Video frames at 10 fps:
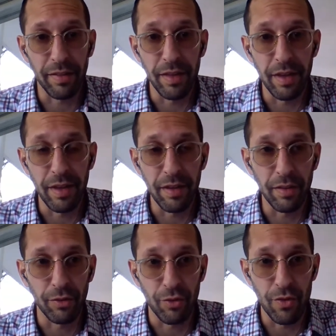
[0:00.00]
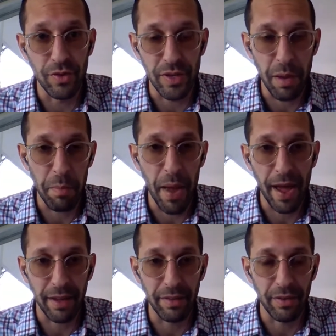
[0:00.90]
the students came
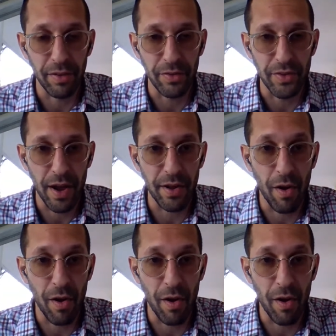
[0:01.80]
back into the study